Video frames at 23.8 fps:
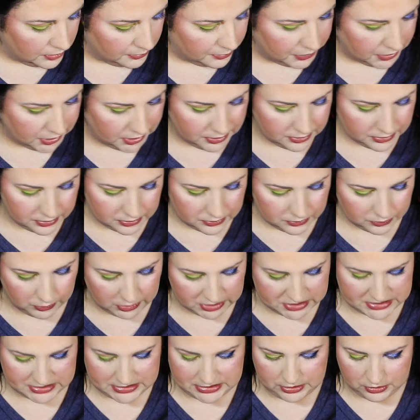But
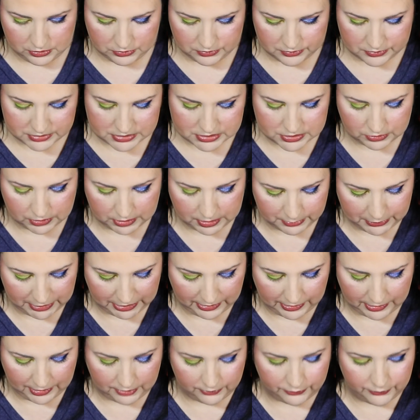what's new? Story of my
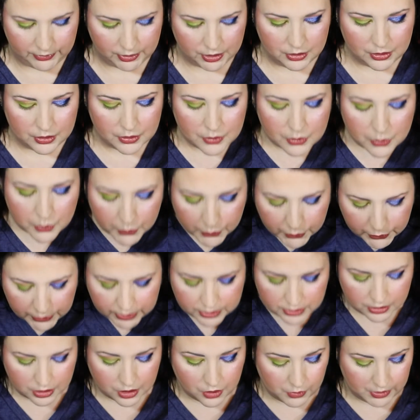life.
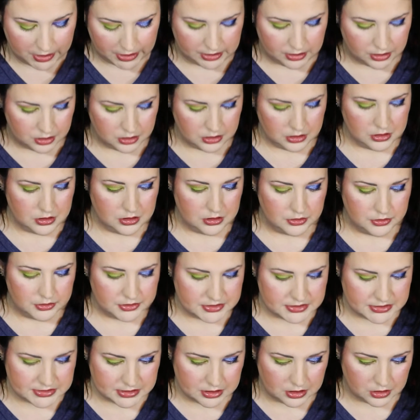Okay,
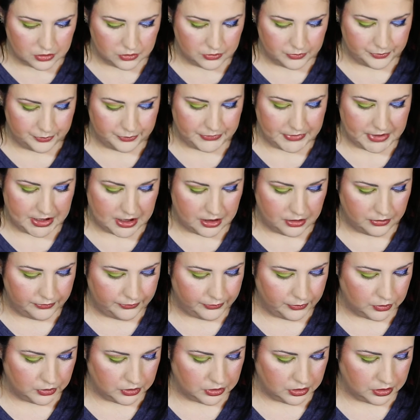so now
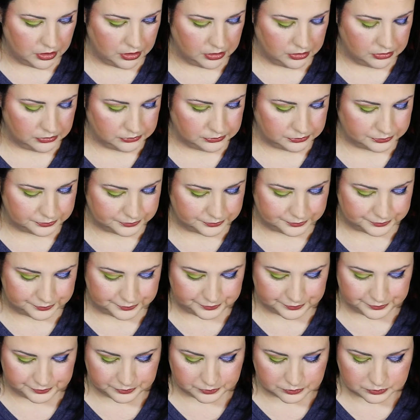for,
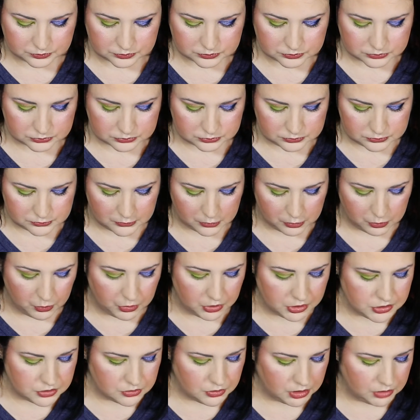
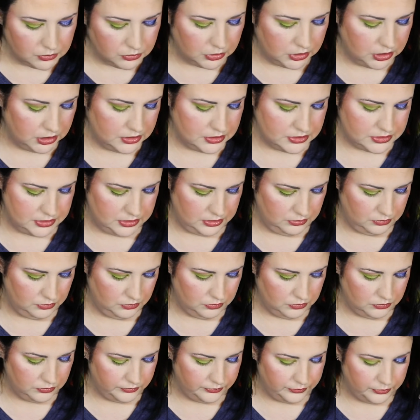what do I want to
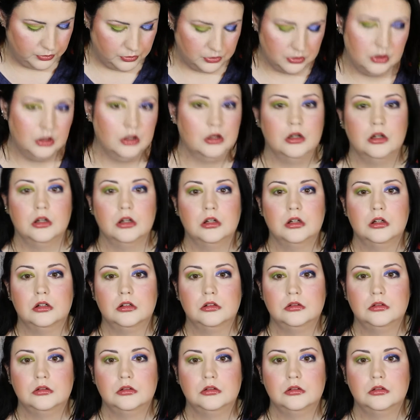do for